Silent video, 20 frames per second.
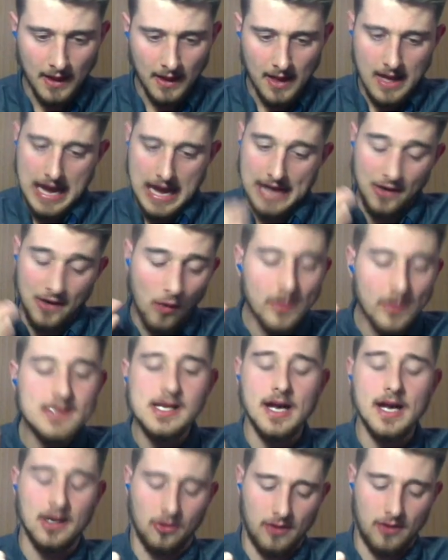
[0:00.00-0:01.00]
I know he's
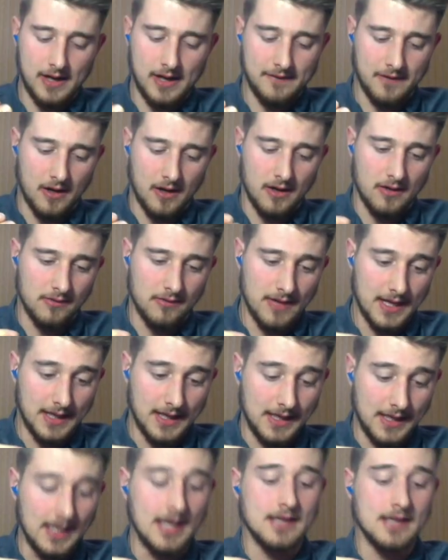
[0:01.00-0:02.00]
got Graveyard
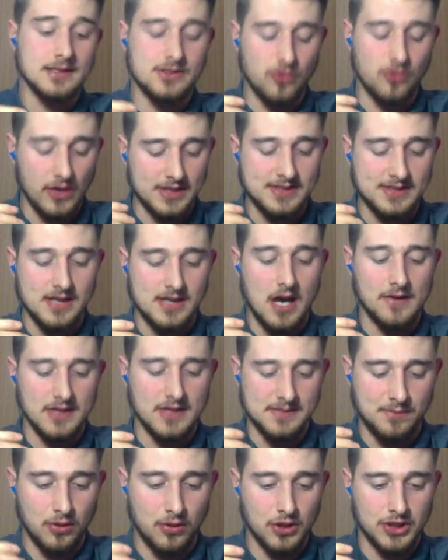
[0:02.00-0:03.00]
already, and so I saw this
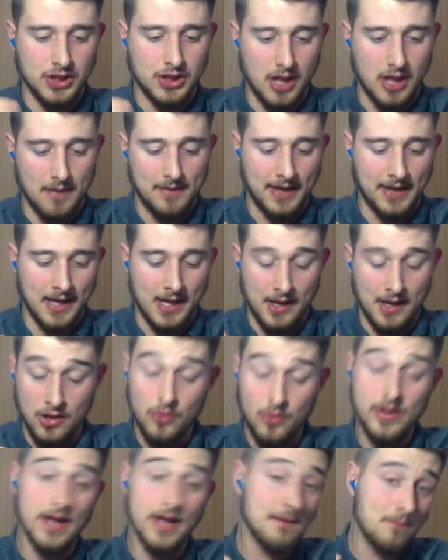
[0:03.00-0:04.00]
push coming, and I knew
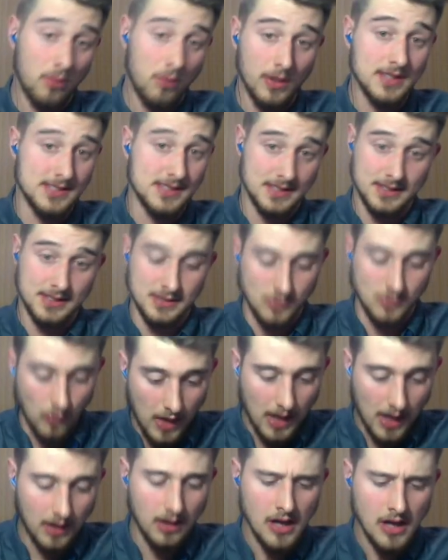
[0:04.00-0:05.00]
he had poison as
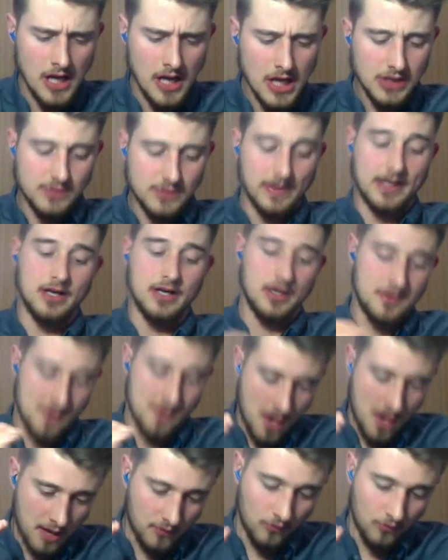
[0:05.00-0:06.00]
well, so I could
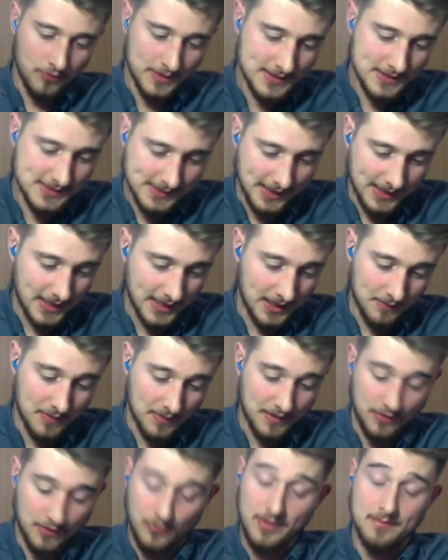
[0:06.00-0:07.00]
not risk getting my
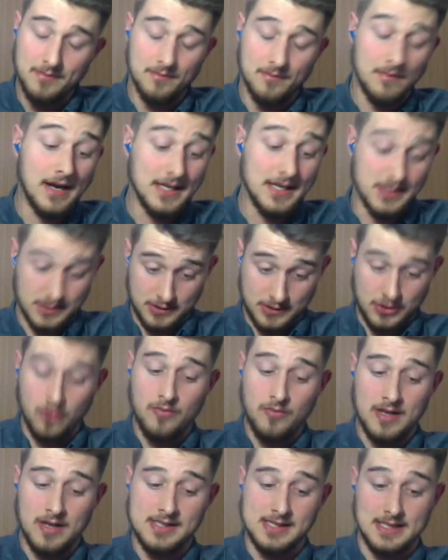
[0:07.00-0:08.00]
2
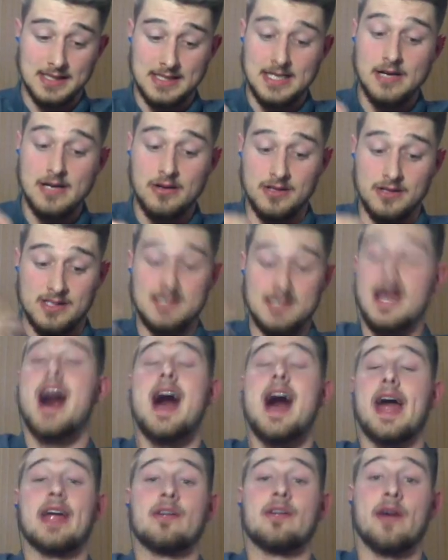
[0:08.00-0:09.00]
Musketeers
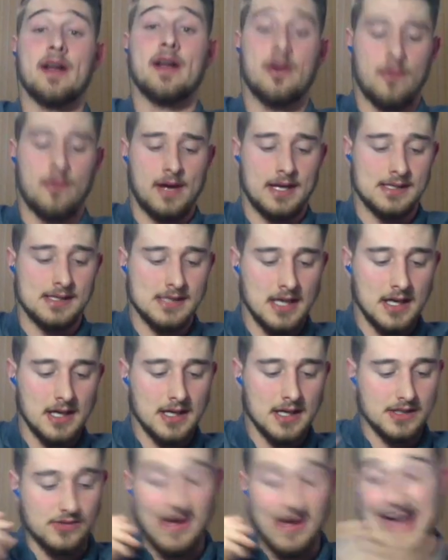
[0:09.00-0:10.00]
dying right away.
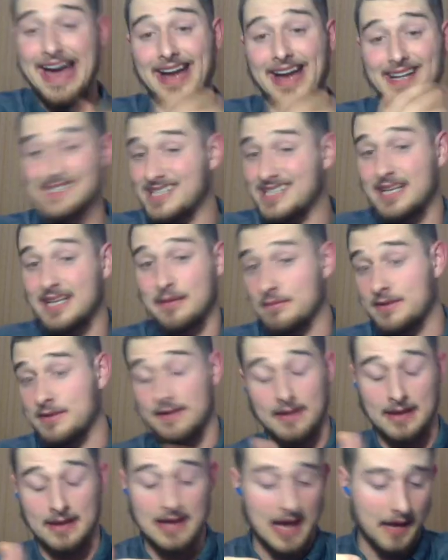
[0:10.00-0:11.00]
So I had to send them to the
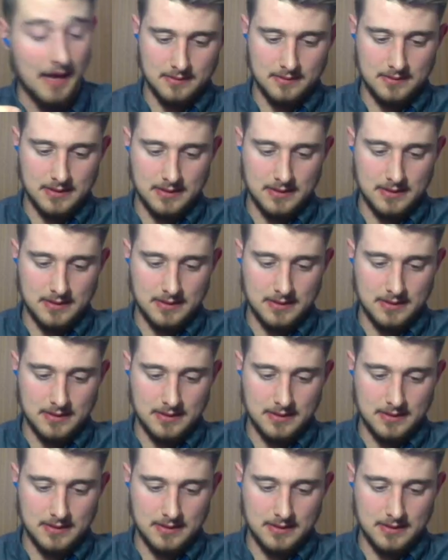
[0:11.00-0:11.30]
left.